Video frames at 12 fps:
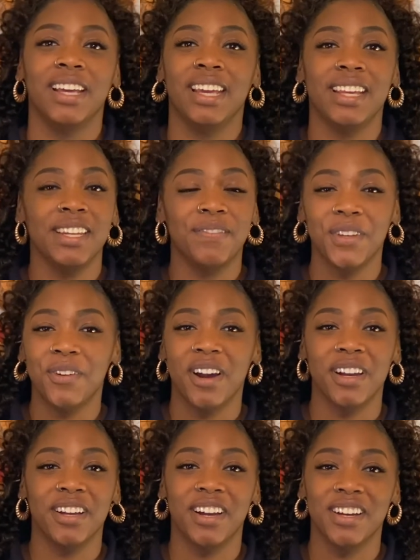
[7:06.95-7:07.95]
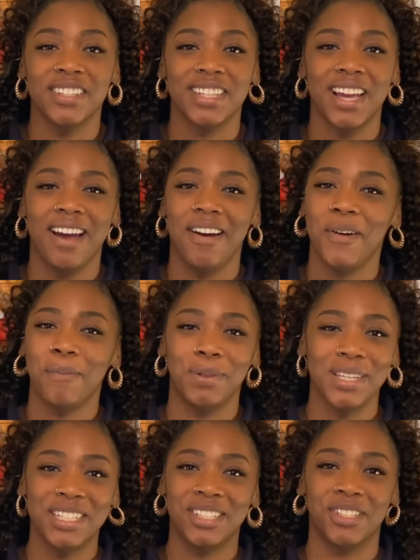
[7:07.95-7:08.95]
And if you aren't a Girl Scout,
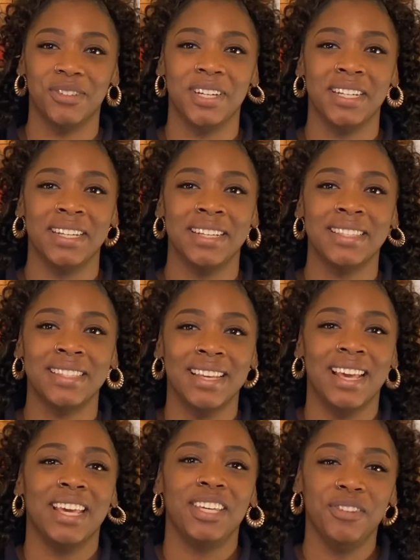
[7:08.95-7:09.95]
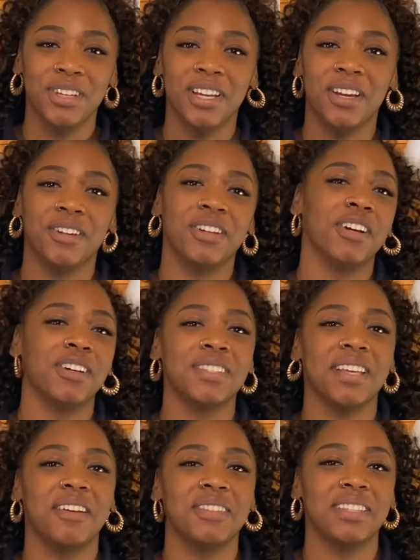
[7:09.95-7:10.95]
please join us. You can go to
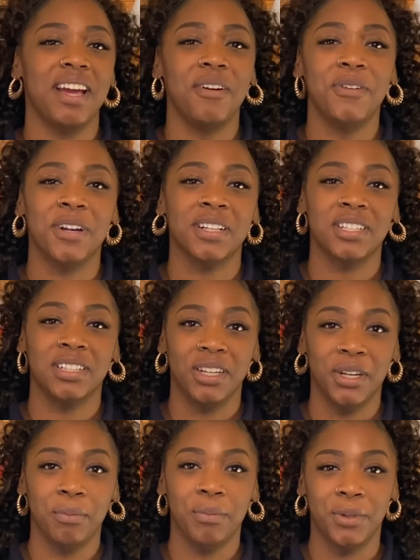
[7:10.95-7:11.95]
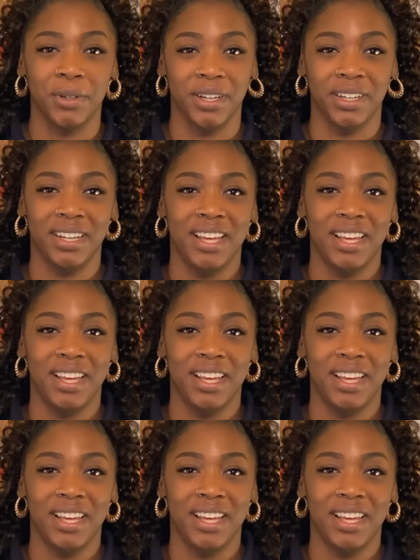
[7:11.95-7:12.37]
girlscouts.org to learn more.